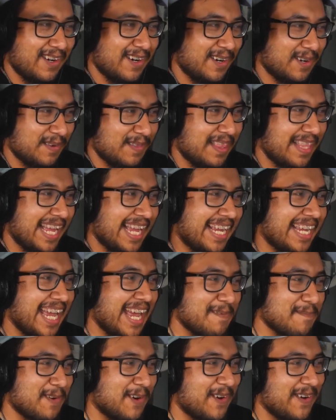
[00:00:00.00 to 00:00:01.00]
or yeah, like
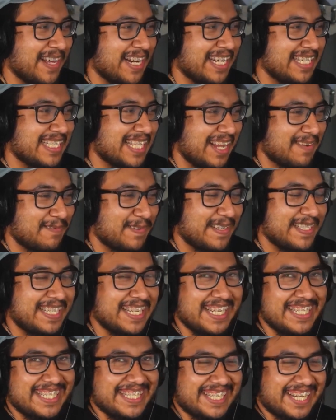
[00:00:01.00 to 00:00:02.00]
him going to home. San
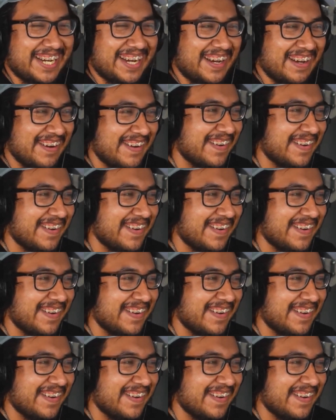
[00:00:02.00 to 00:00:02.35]
Francisco